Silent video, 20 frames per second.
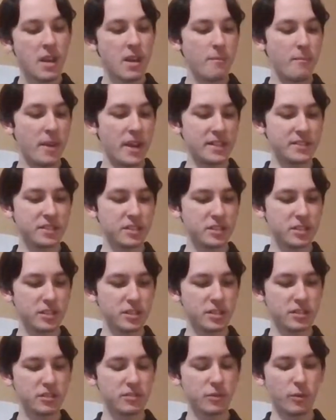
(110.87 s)

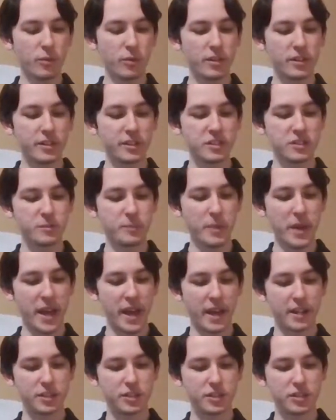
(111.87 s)
Messages were
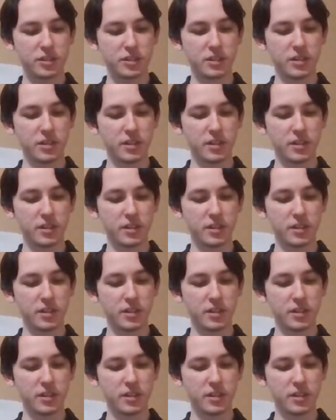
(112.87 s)
dispatched